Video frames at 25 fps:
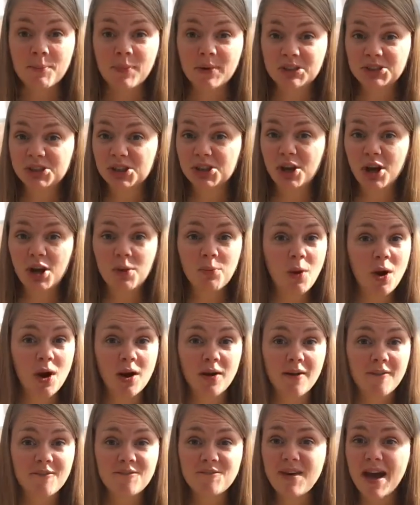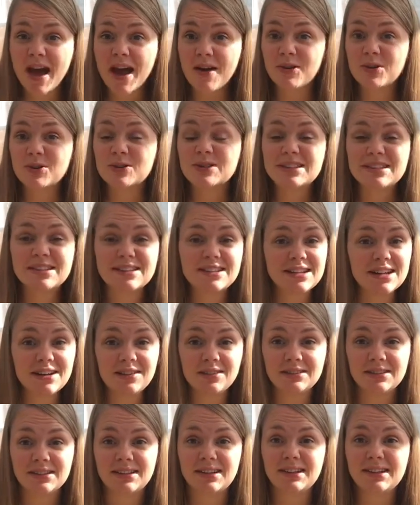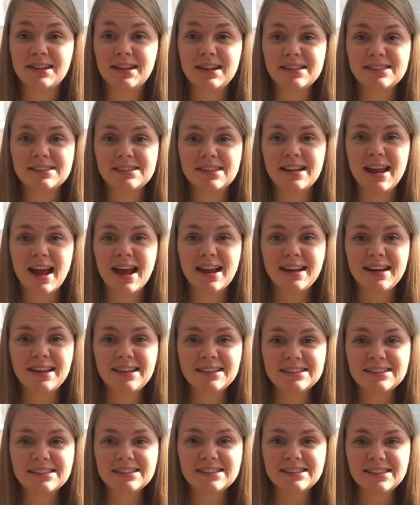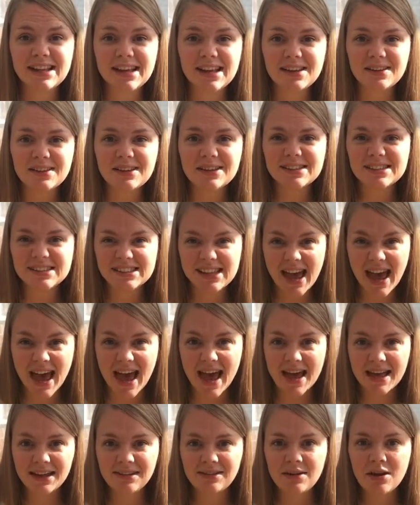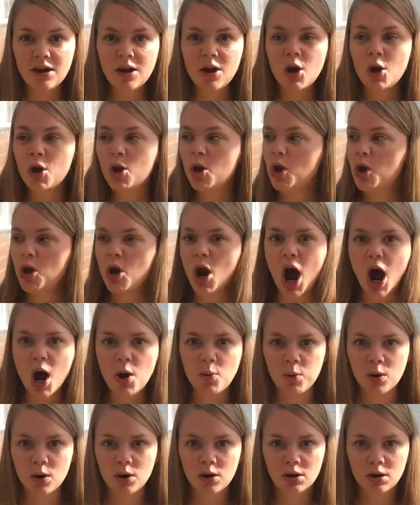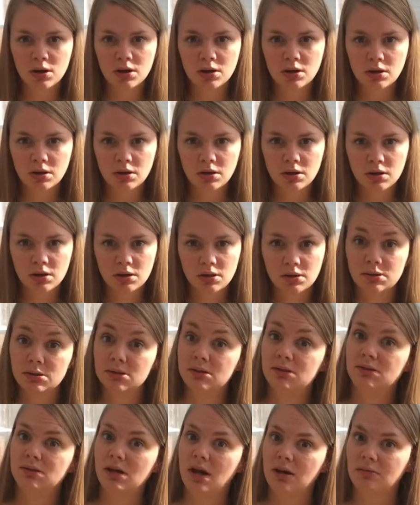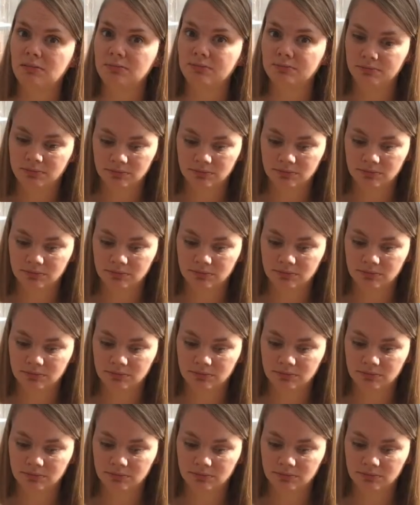But you know what? Pharaoh still didn't listen and he still said no. So